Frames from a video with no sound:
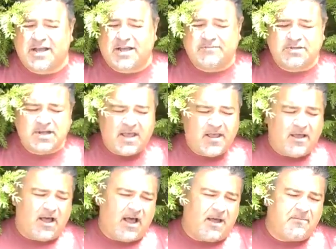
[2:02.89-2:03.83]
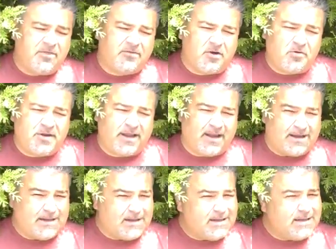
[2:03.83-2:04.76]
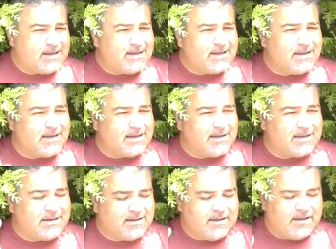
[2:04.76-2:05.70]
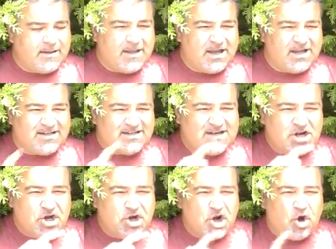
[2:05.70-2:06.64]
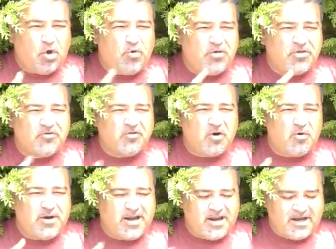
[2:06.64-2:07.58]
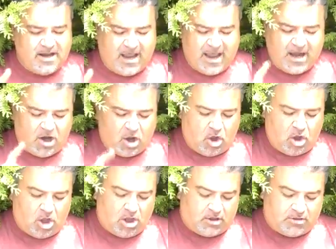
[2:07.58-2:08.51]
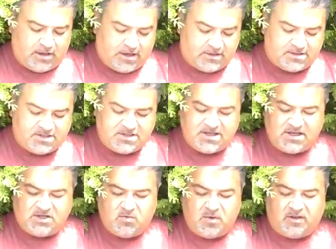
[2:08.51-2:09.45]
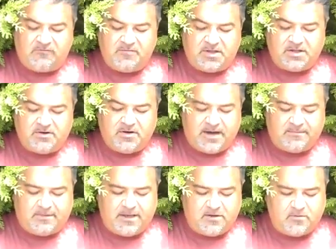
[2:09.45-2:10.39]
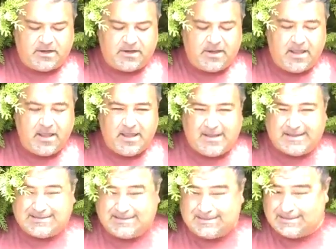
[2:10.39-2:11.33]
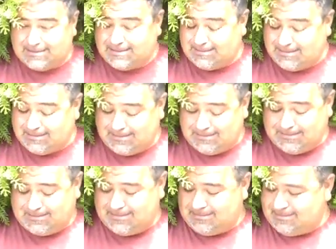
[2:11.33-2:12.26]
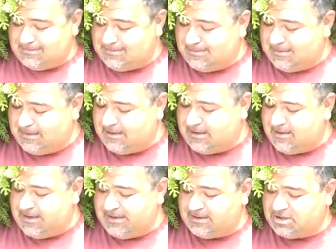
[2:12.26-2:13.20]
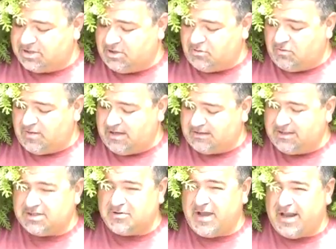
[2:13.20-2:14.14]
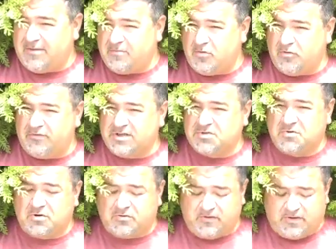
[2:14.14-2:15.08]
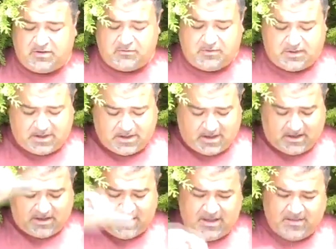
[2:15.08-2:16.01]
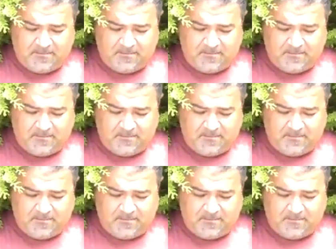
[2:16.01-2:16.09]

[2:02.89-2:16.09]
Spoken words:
of times. Throat hit. No throat hit at all. And this is a 12 milligram liquid. Alright, so let's go ahead and move this one over to the